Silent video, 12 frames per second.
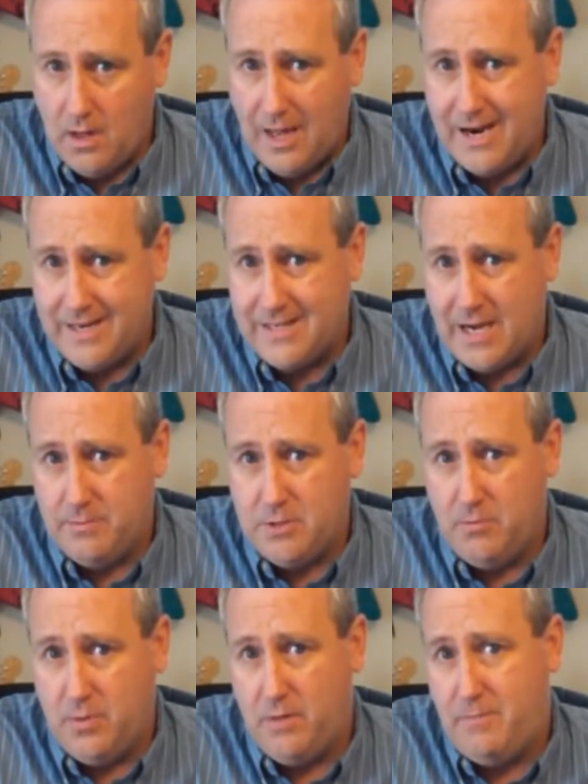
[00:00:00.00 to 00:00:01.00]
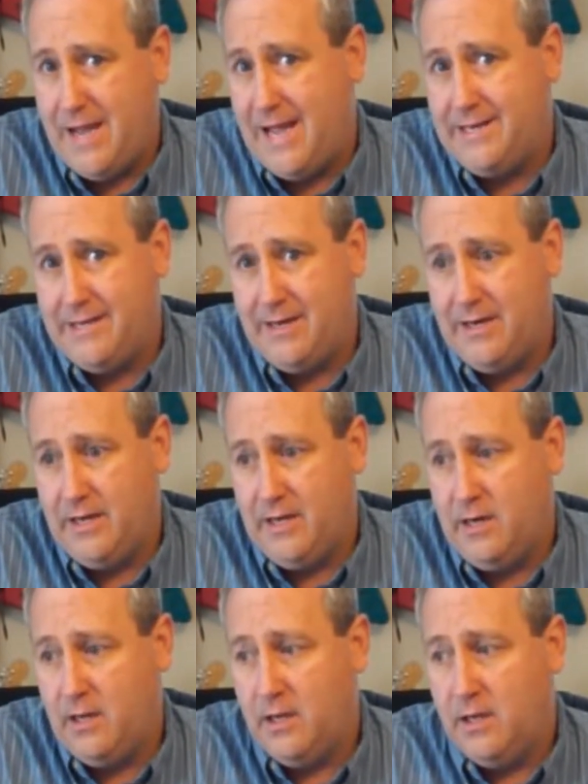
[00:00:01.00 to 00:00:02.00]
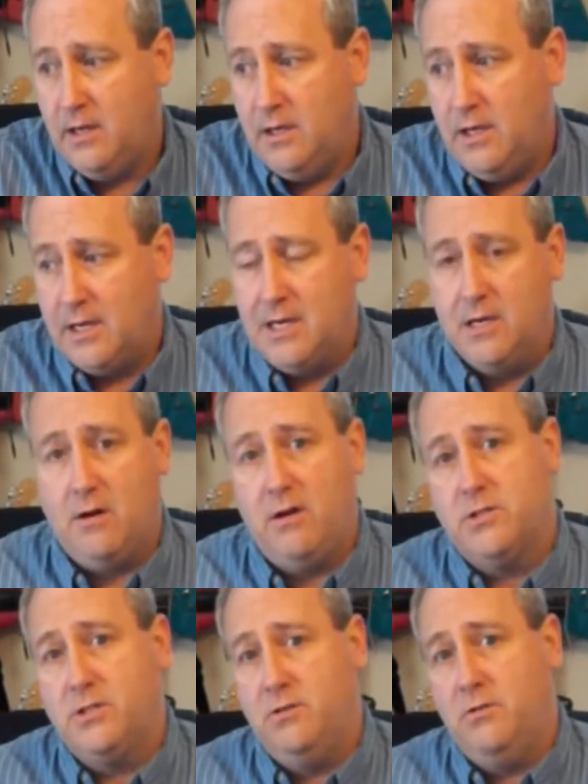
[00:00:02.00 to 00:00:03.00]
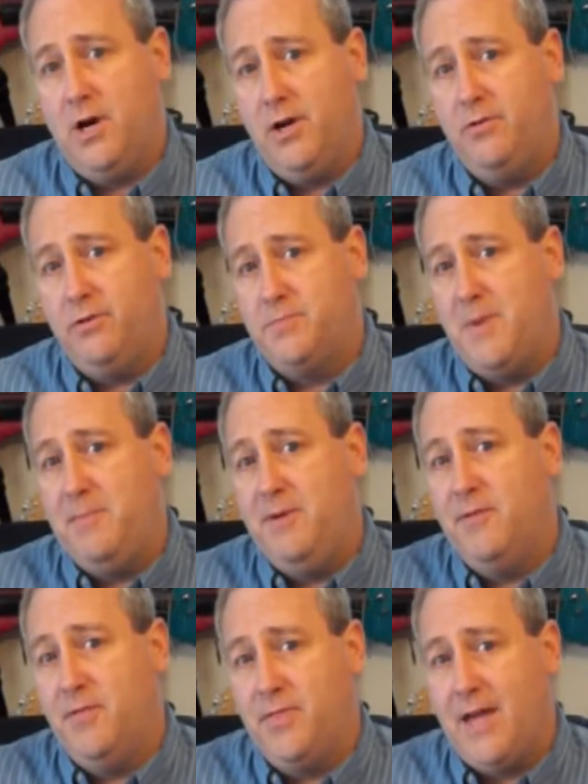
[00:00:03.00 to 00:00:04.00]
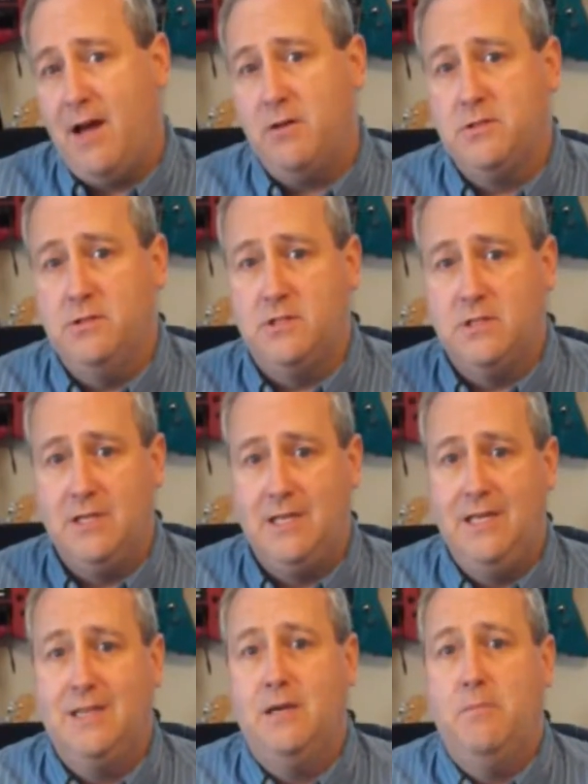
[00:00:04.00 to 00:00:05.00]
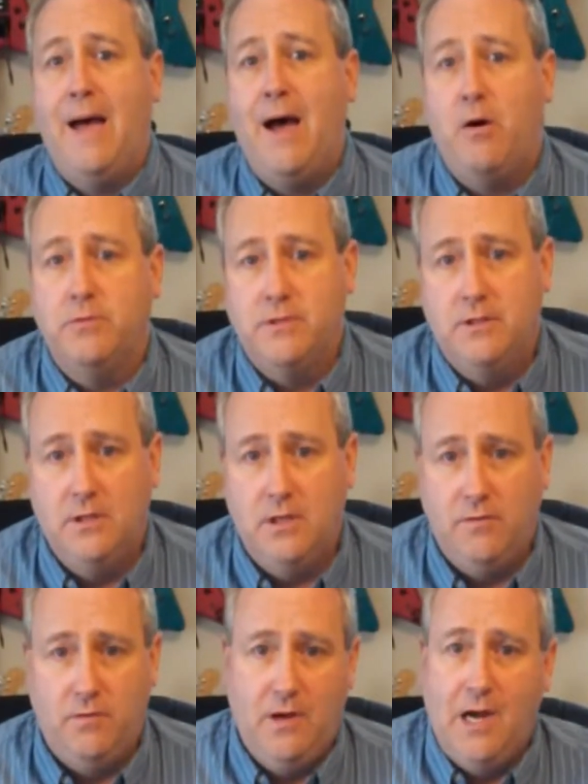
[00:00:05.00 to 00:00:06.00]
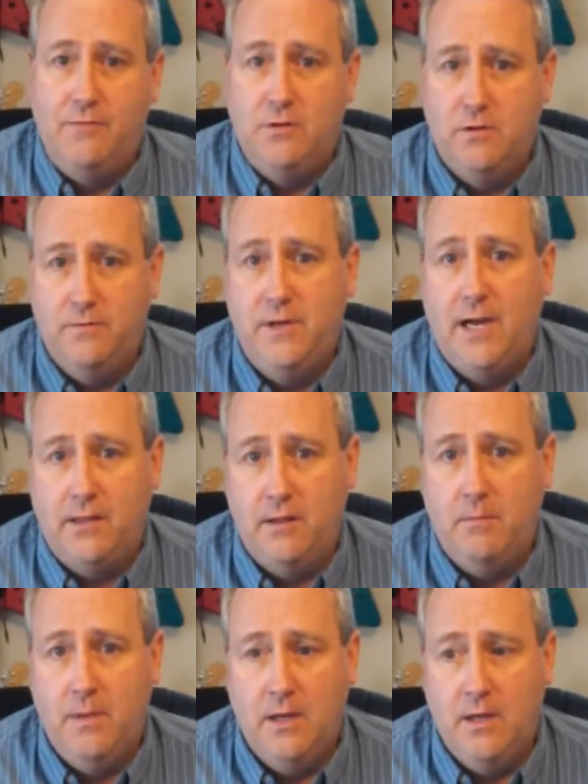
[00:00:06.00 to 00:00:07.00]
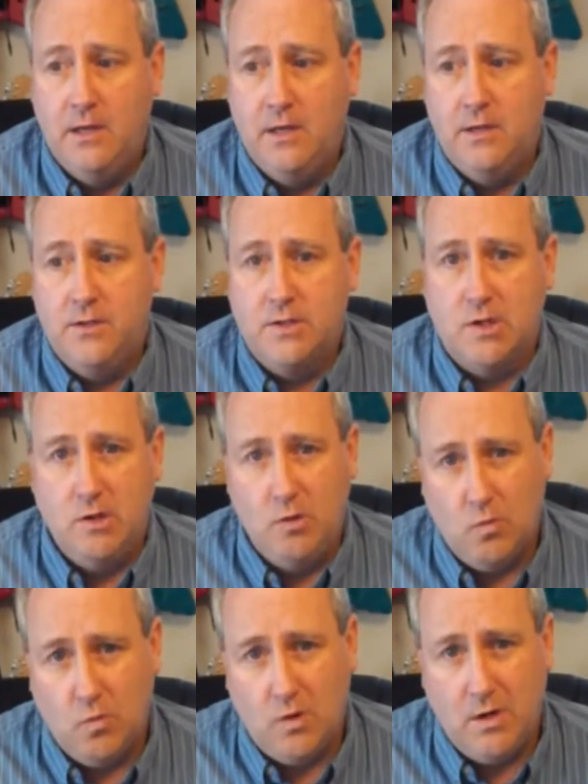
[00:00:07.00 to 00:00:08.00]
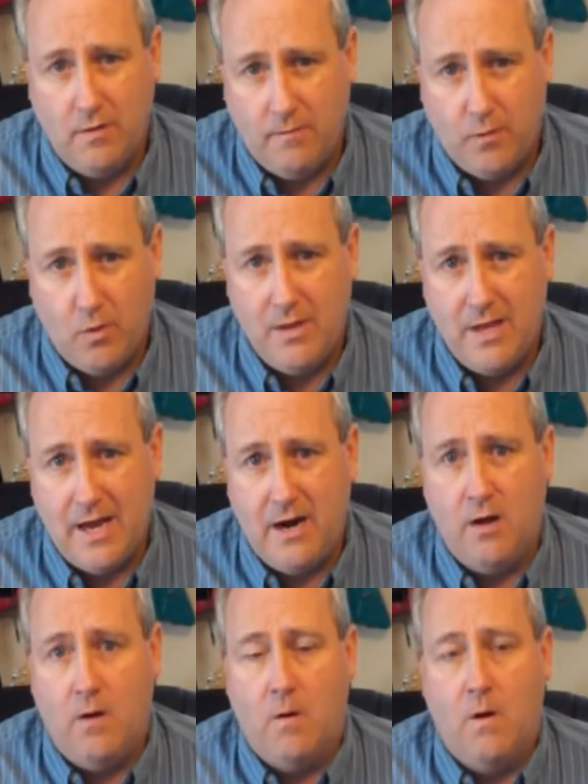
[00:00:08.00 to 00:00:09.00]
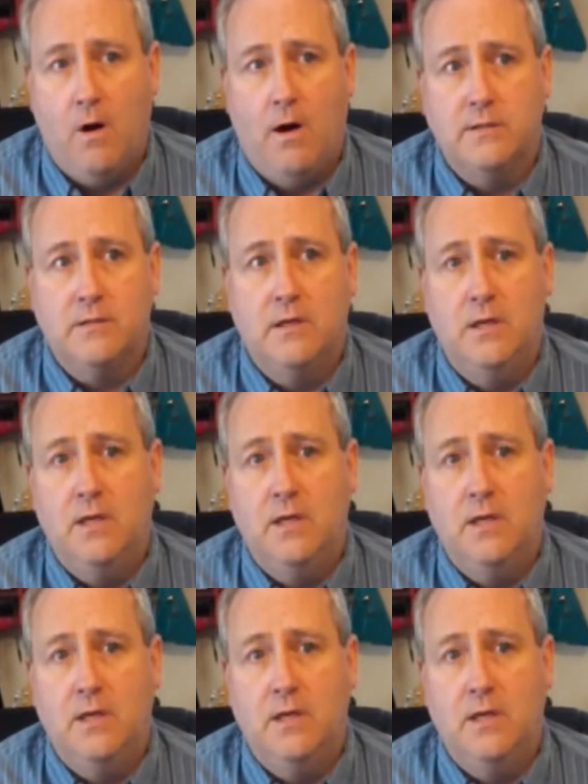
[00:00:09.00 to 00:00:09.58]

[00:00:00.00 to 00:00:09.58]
a lot of times you put a bad tenant in, it can cost you hundreds, maybe even thousands to get them out if you have to evict them. So you want to avoid that at all costs.